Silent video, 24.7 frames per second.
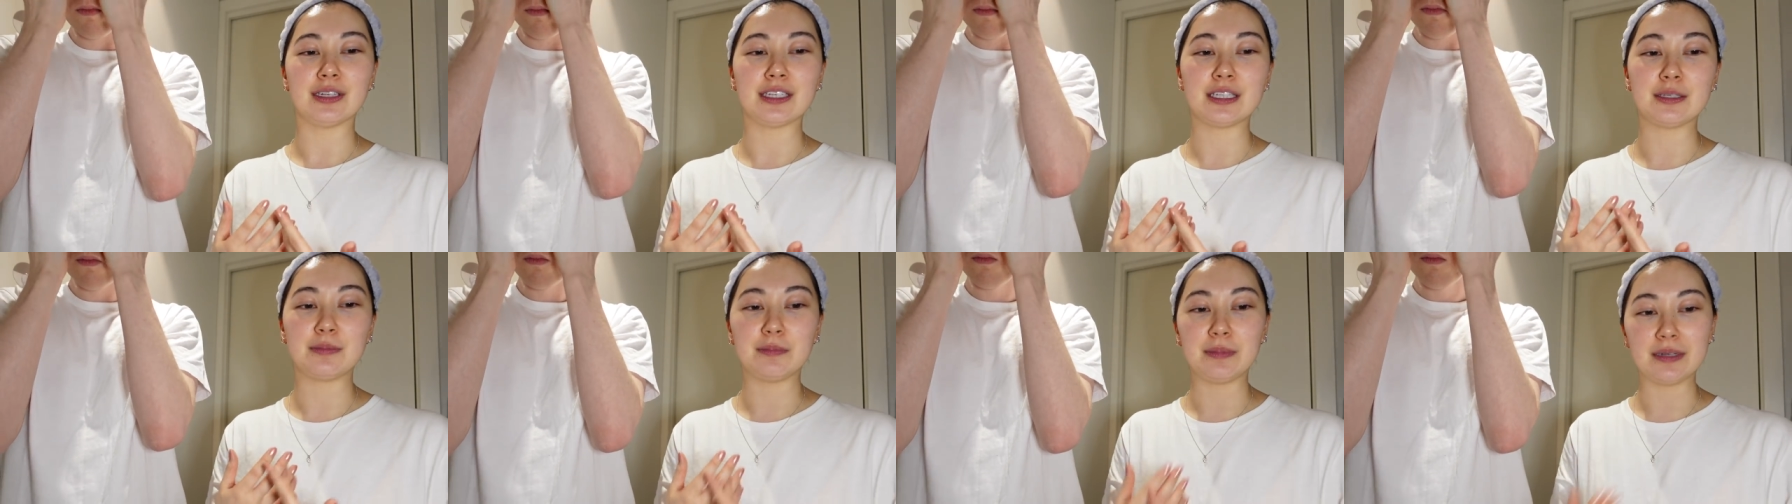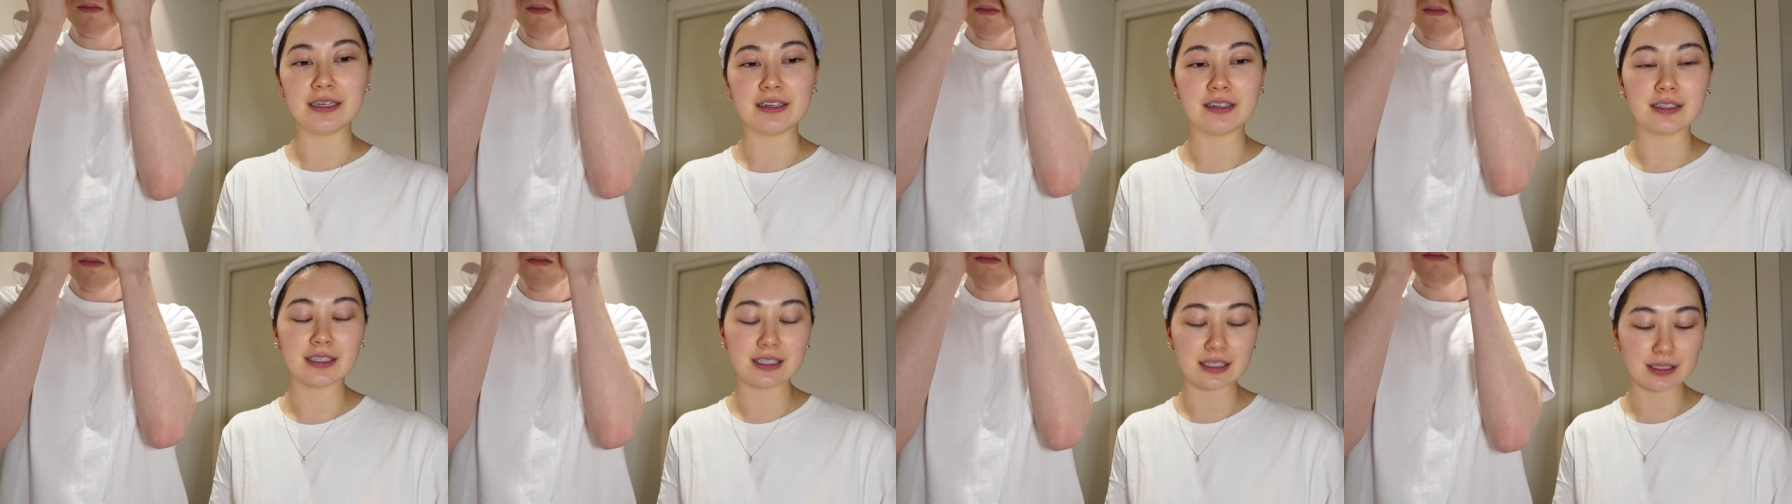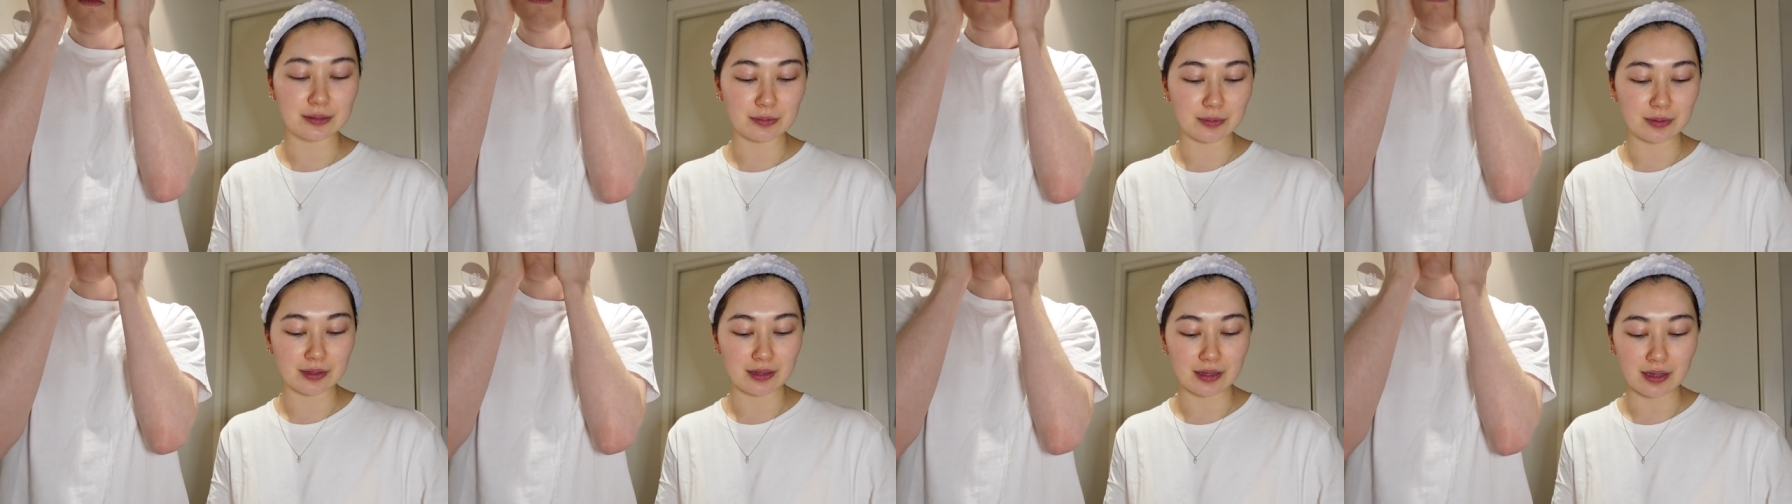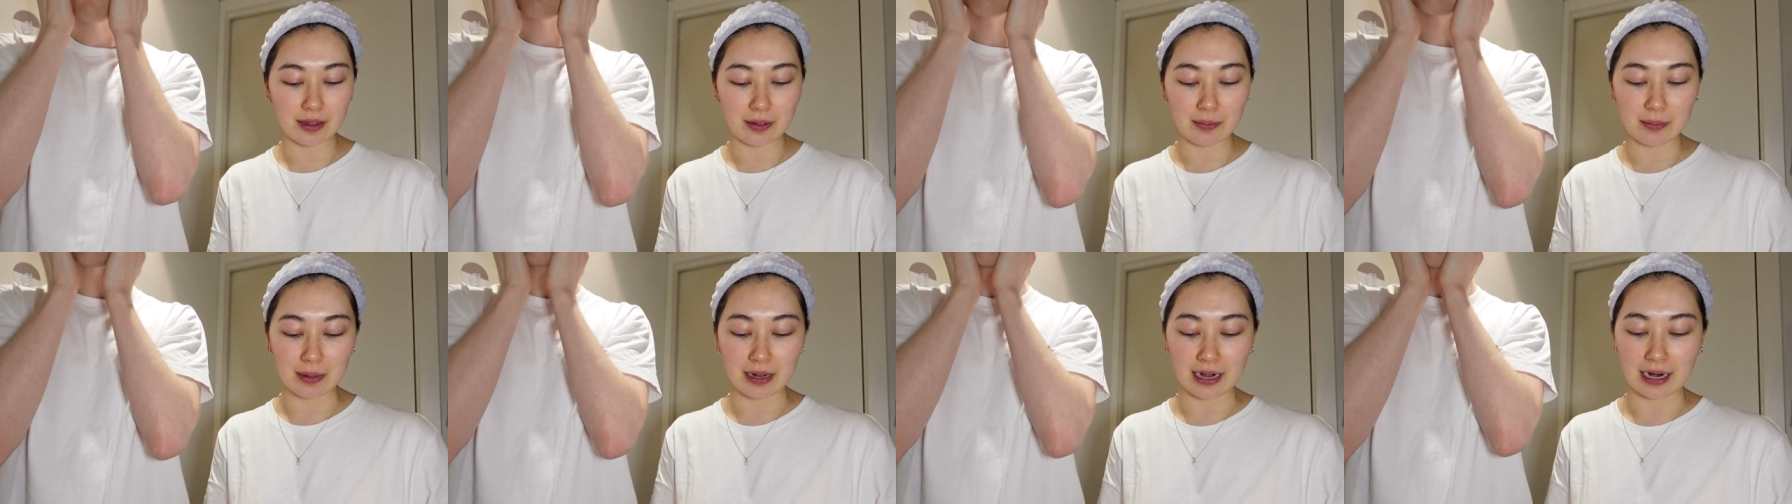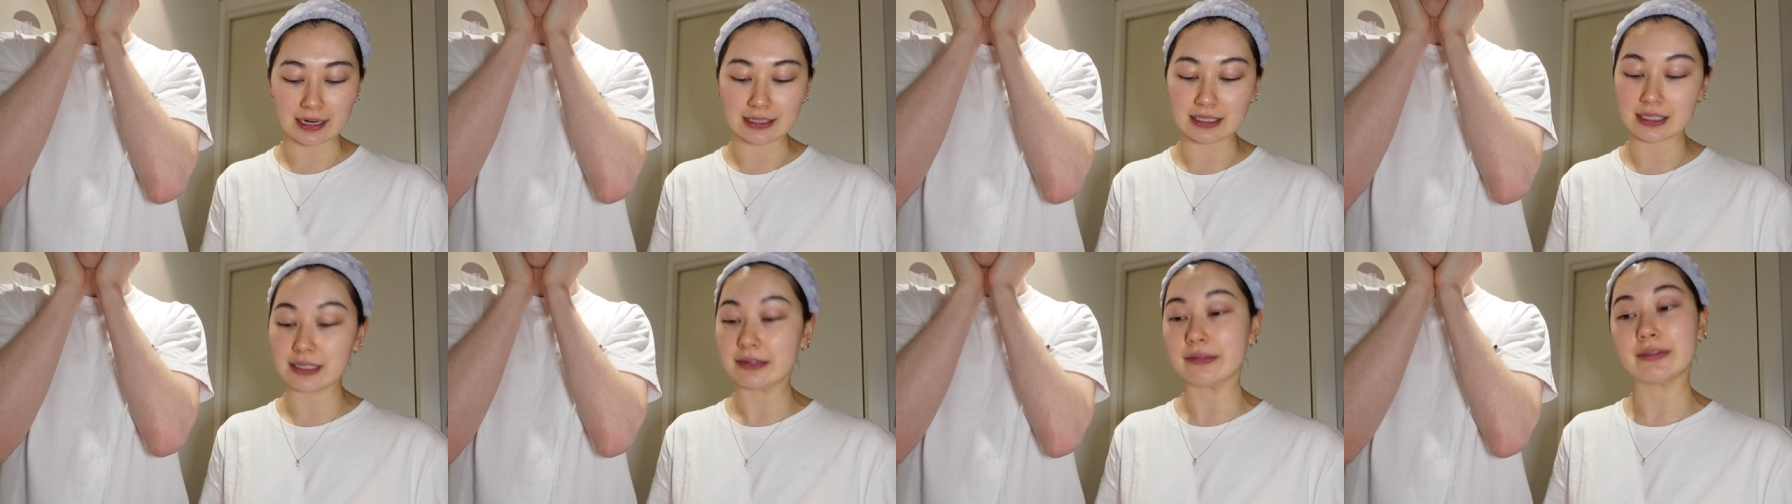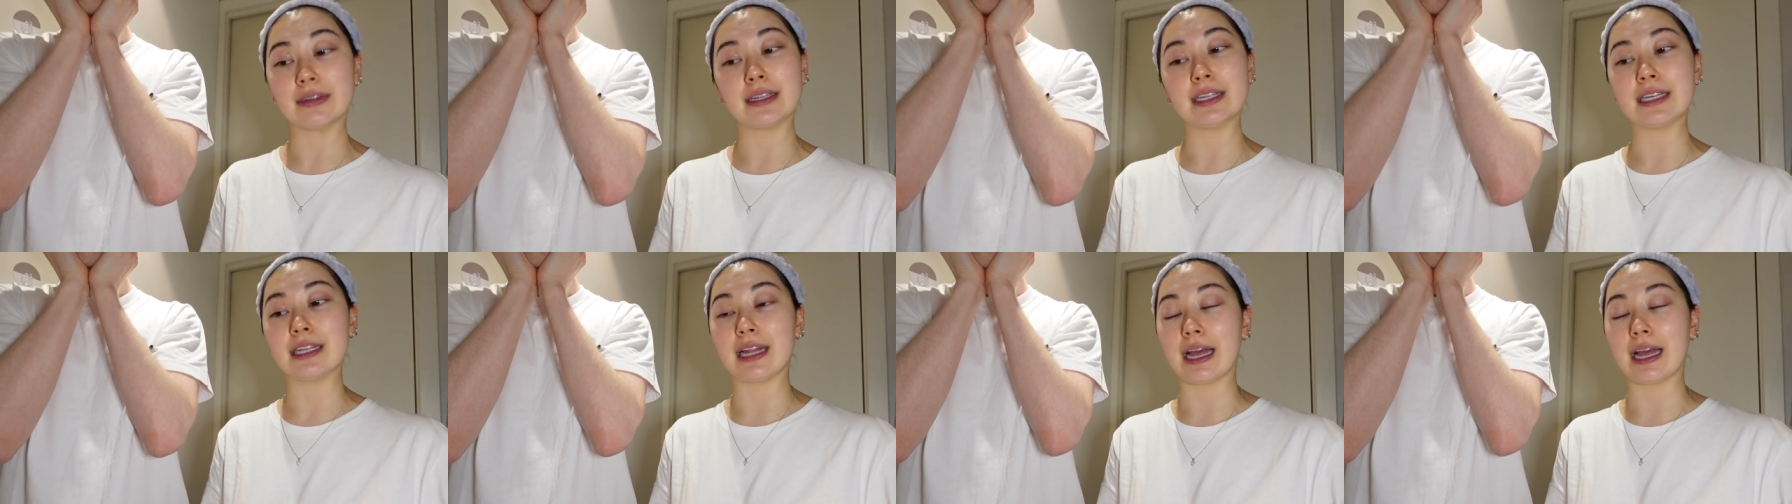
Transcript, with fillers: experiences with them and I didn't really